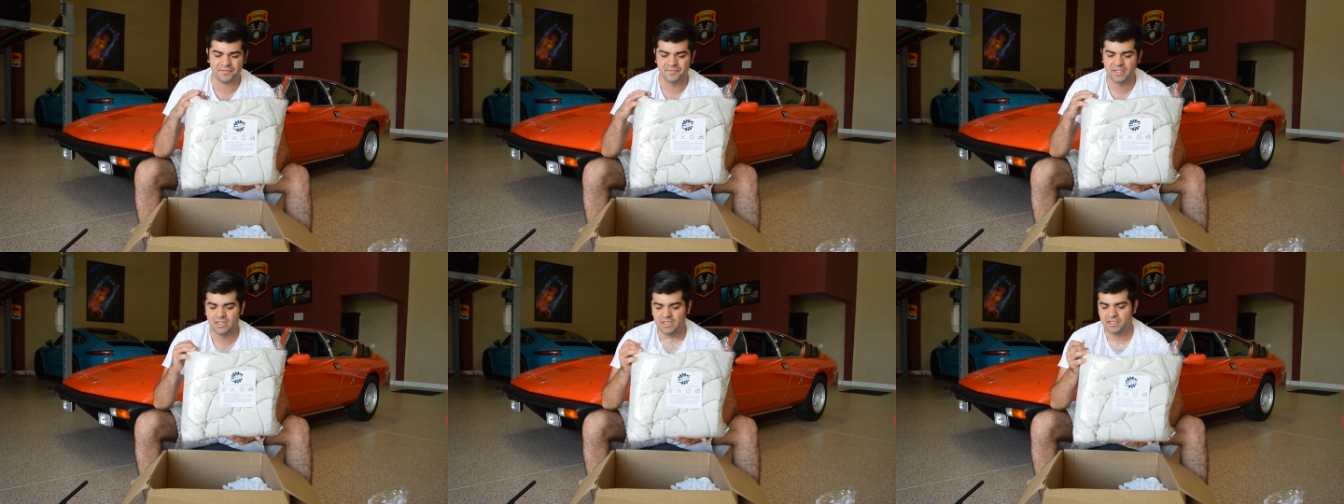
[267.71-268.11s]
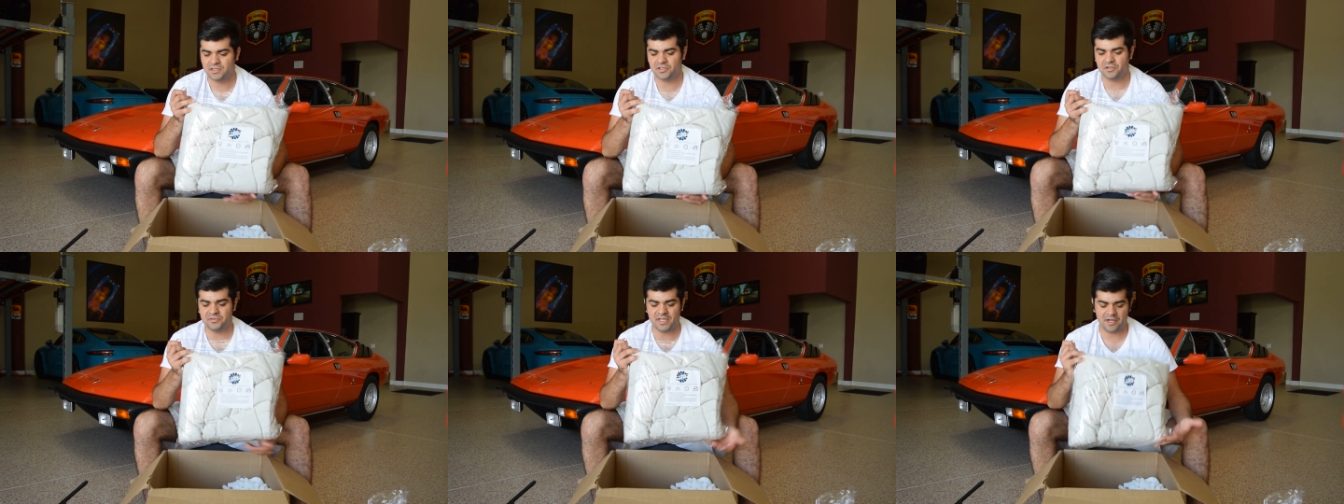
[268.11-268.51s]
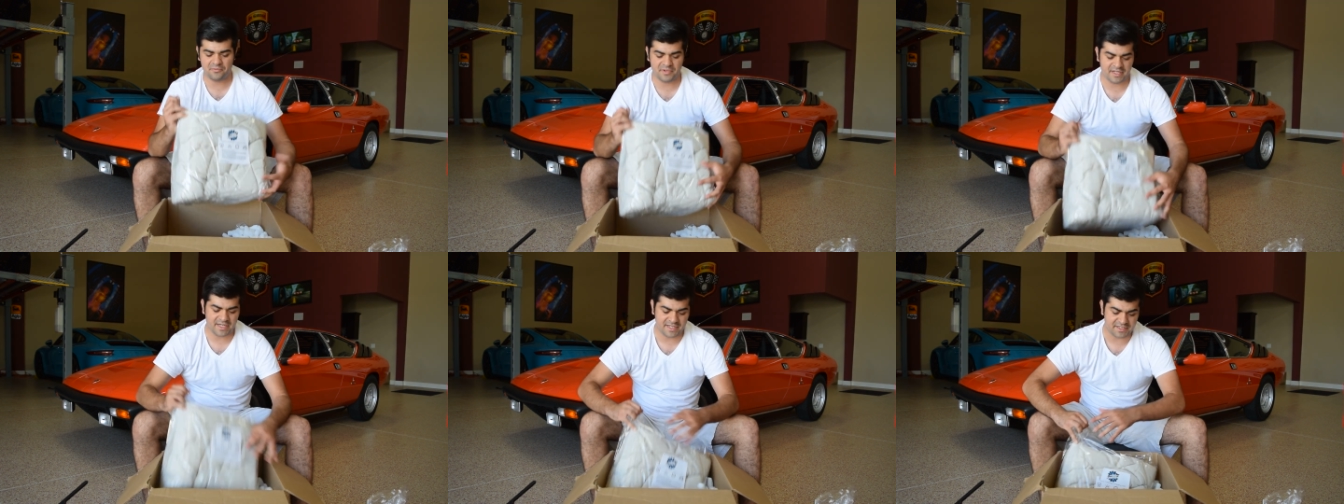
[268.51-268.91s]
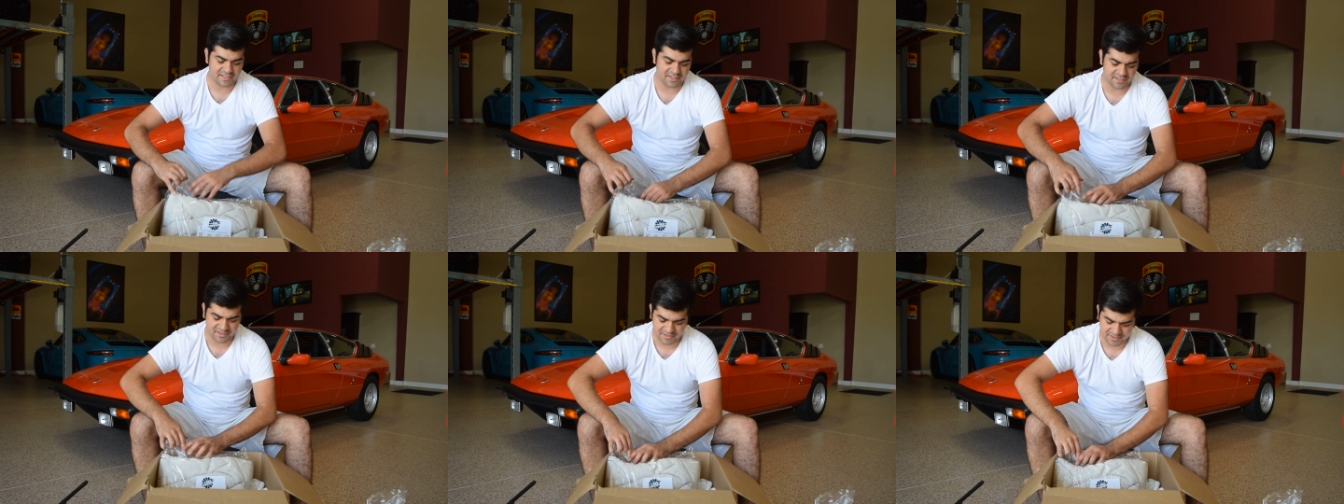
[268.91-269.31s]
You know, that way I
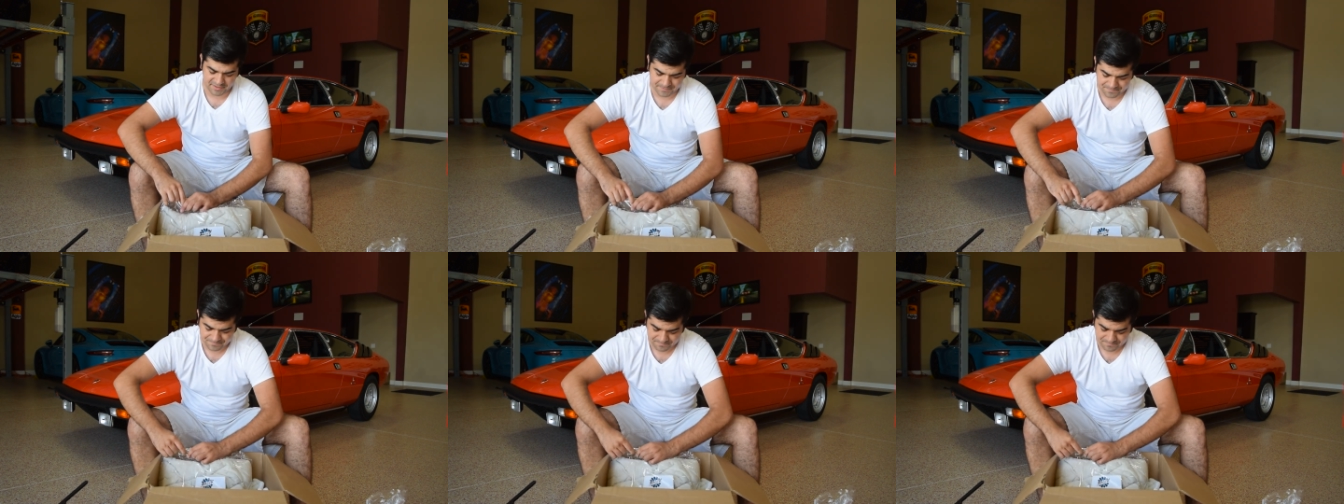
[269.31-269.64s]
can uh,